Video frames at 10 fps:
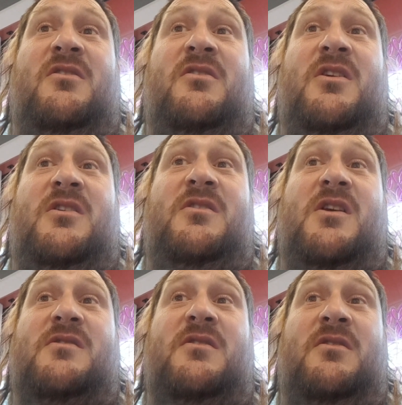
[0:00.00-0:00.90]
He
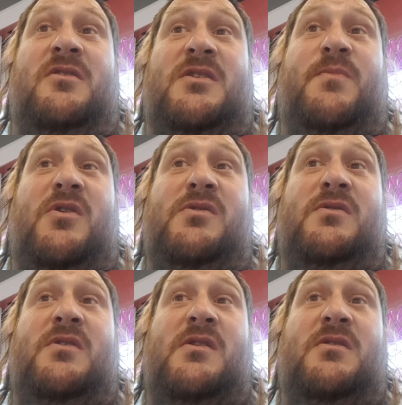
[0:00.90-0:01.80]
gets a lot of
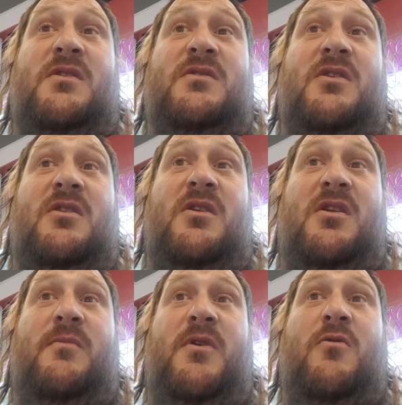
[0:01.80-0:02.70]
disposals, doesn't he? So you need
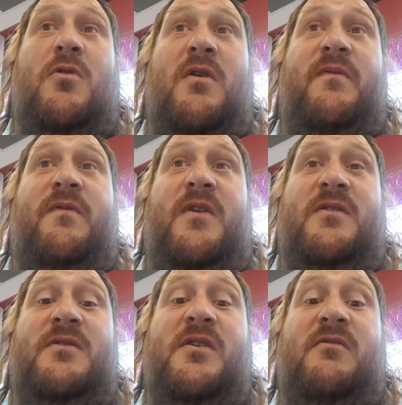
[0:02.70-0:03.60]
to be quite fit
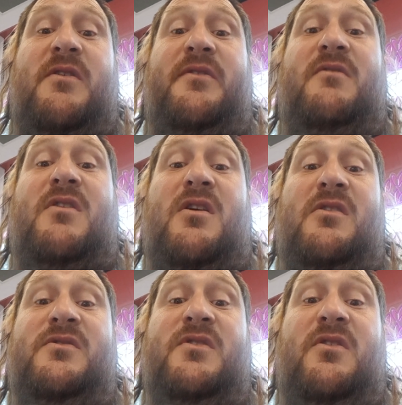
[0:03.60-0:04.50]
to get around the ground.
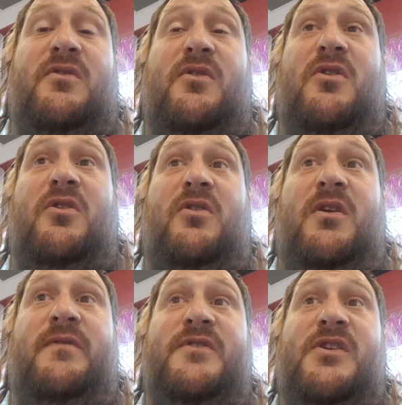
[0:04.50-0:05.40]
I don't know
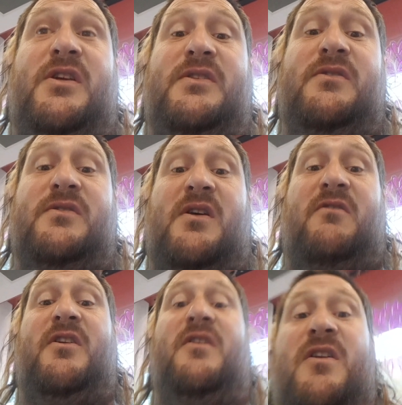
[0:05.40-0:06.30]
if Cheezels are
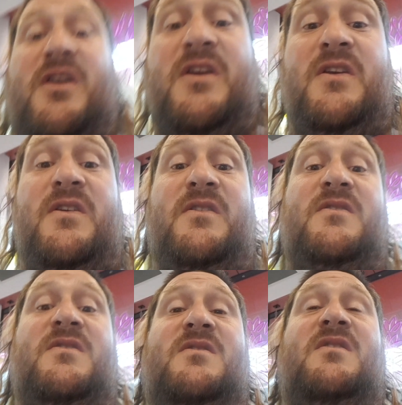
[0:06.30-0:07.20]
in
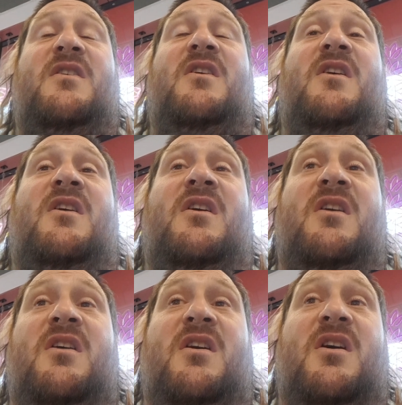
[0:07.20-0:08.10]
his
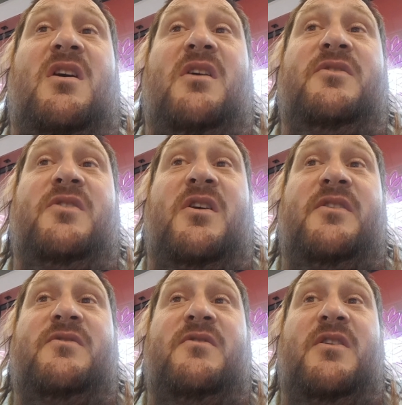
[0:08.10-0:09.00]

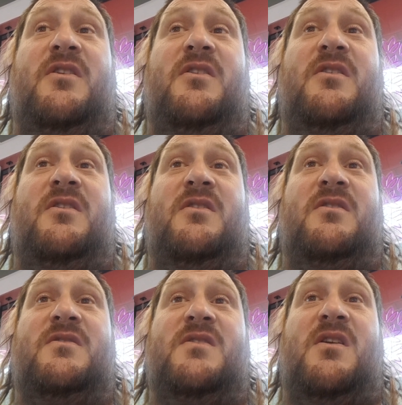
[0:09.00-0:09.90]
dietary
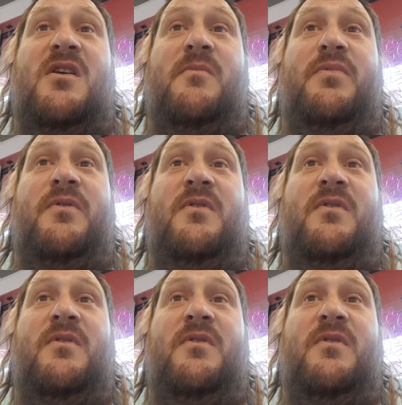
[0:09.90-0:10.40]
setup.